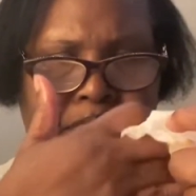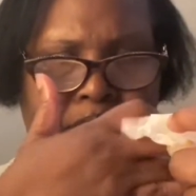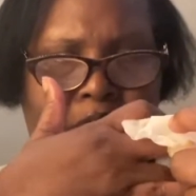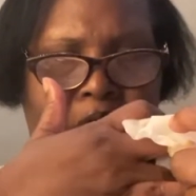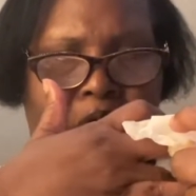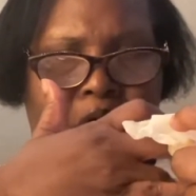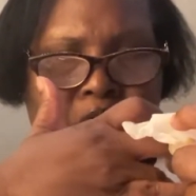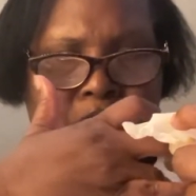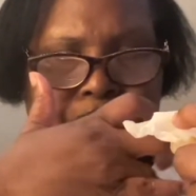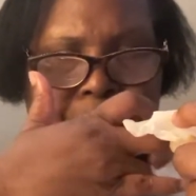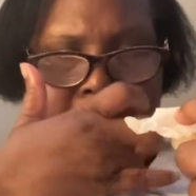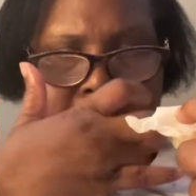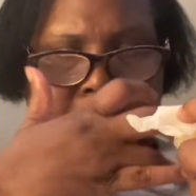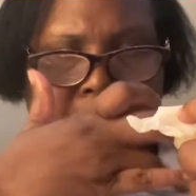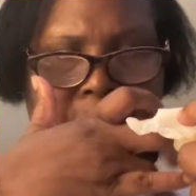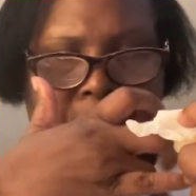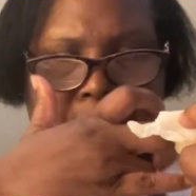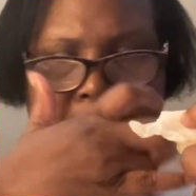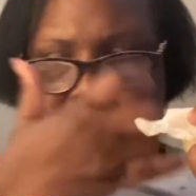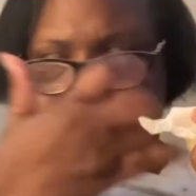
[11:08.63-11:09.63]
Oh, there
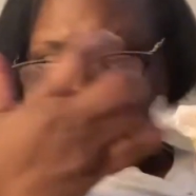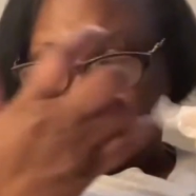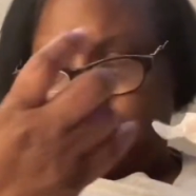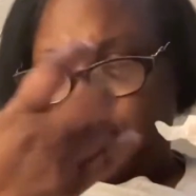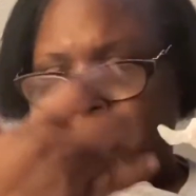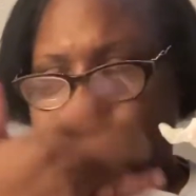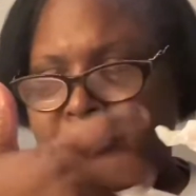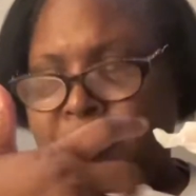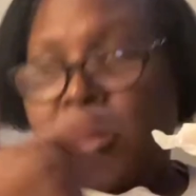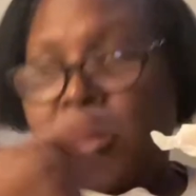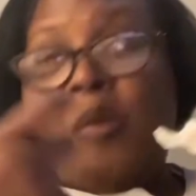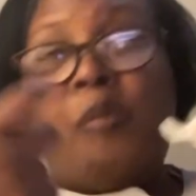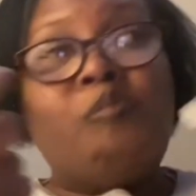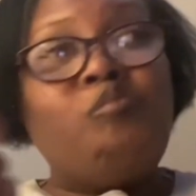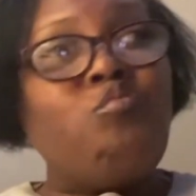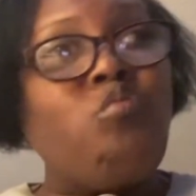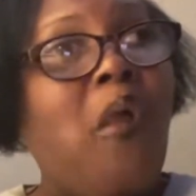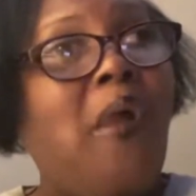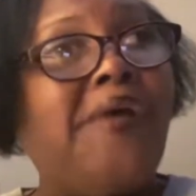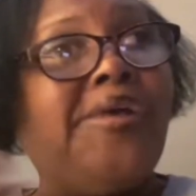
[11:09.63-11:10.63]
ain't nothing. That's
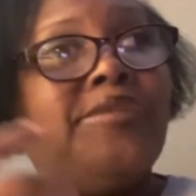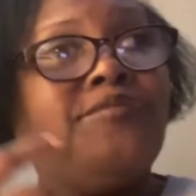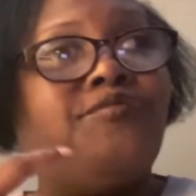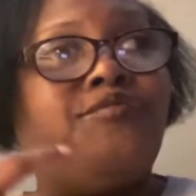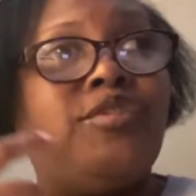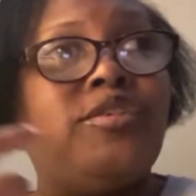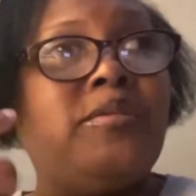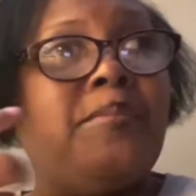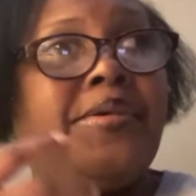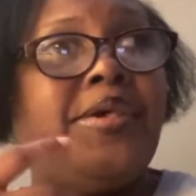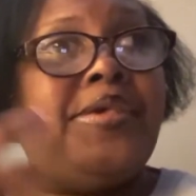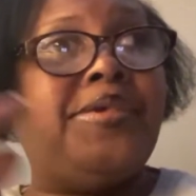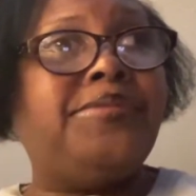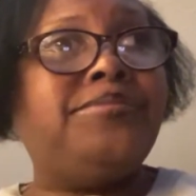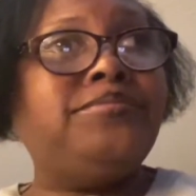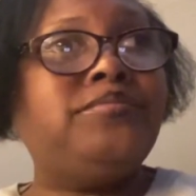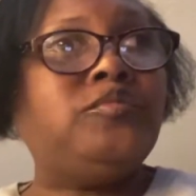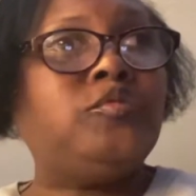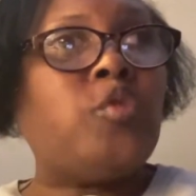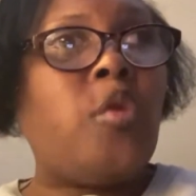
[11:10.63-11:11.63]
a fin butter.
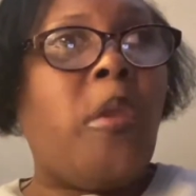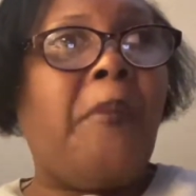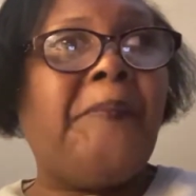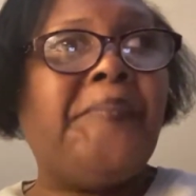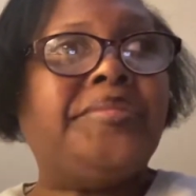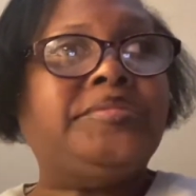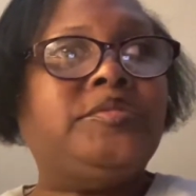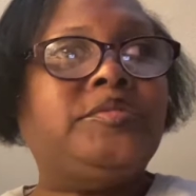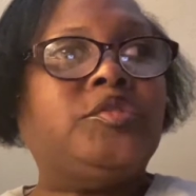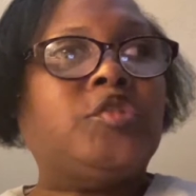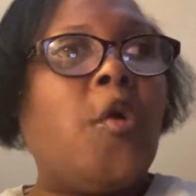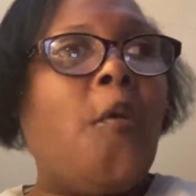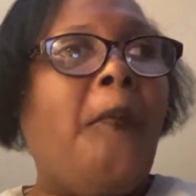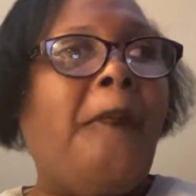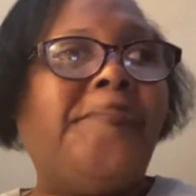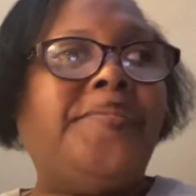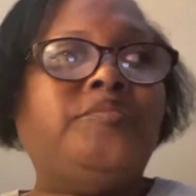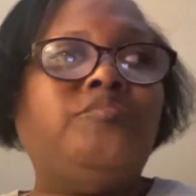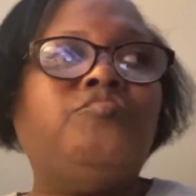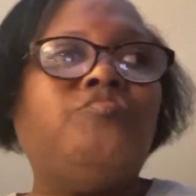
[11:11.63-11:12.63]

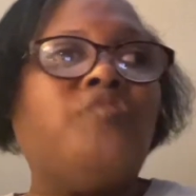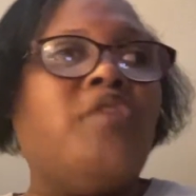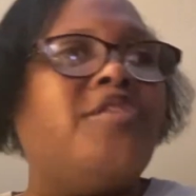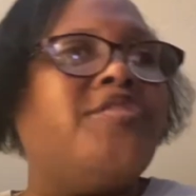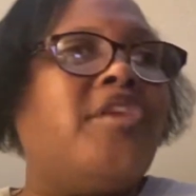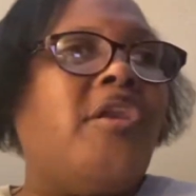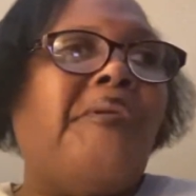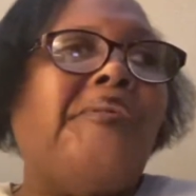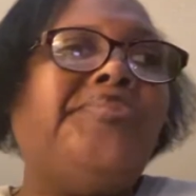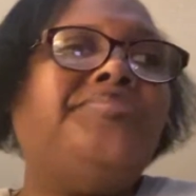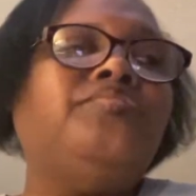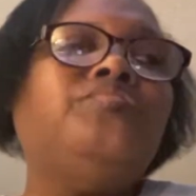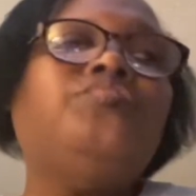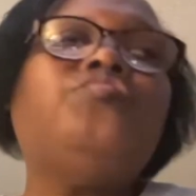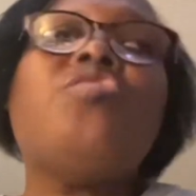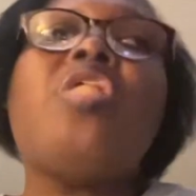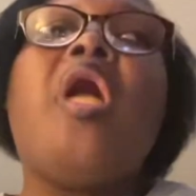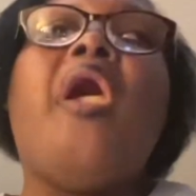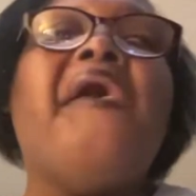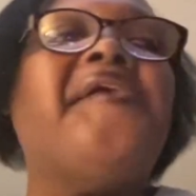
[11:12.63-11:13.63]
That's all.
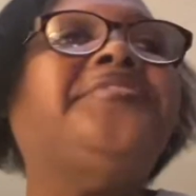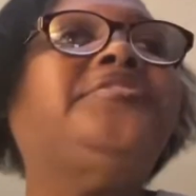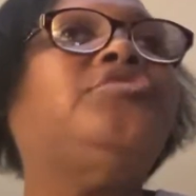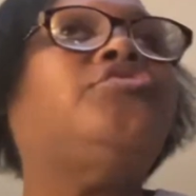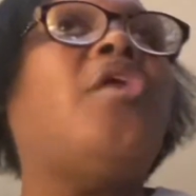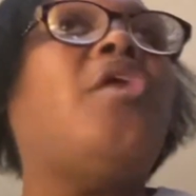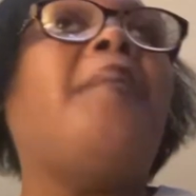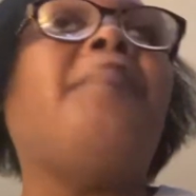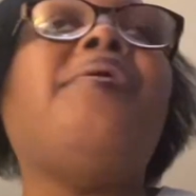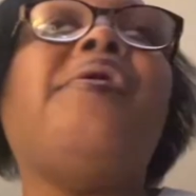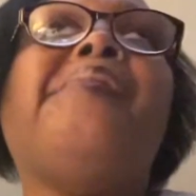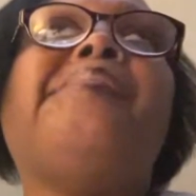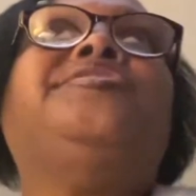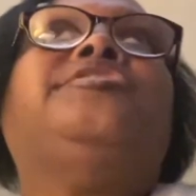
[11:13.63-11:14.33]
Probably on my